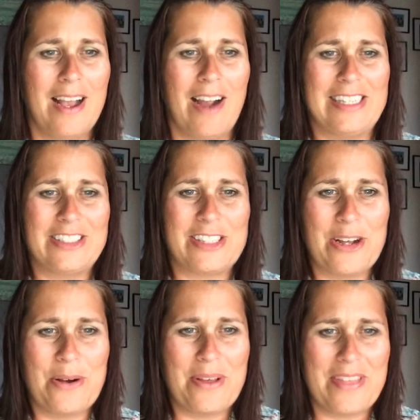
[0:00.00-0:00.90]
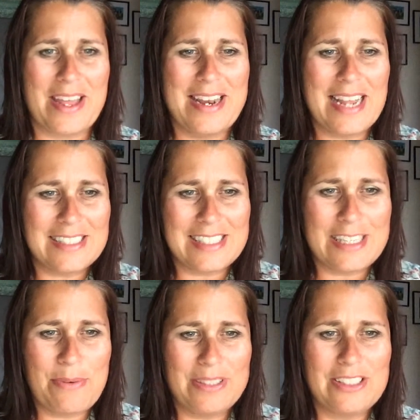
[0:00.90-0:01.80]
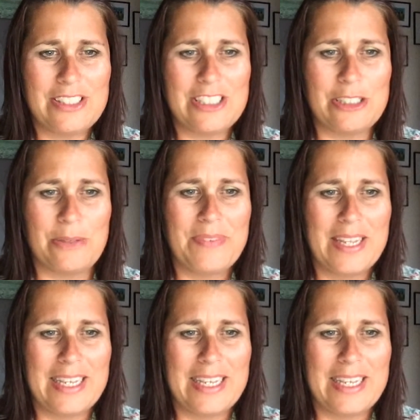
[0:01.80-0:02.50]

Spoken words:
All right, so the next thing you want to do